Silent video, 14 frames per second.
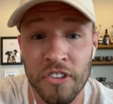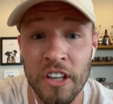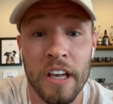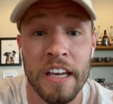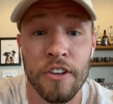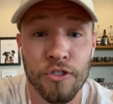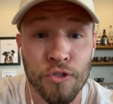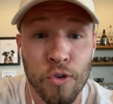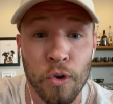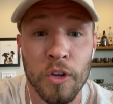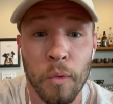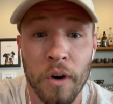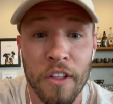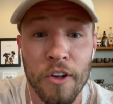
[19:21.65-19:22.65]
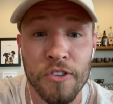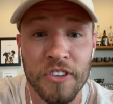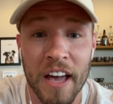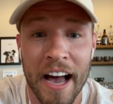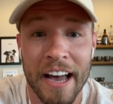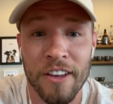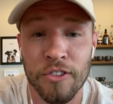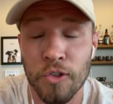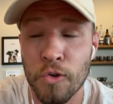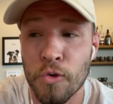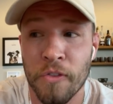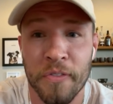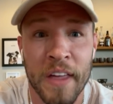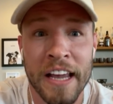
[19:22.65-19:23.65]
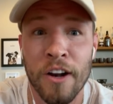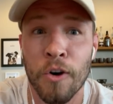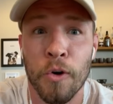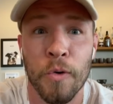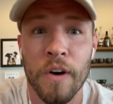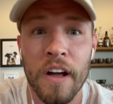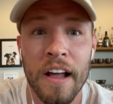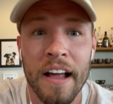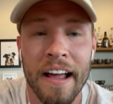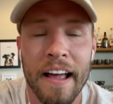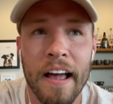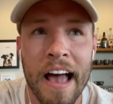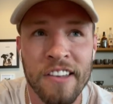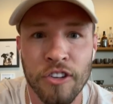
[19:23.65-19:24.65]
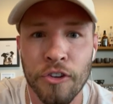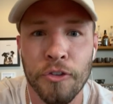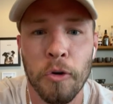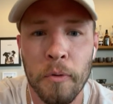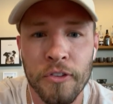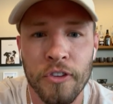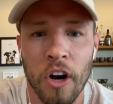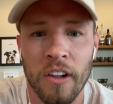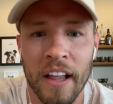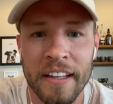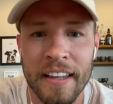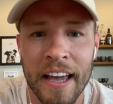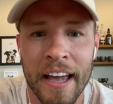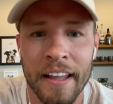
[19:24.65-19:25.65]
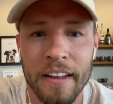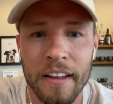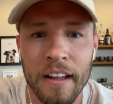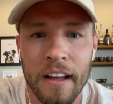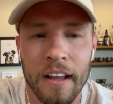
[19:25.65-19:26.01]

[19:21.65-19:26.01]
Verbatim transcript: He, he's truly one of those guys who they don't as a superstar like that,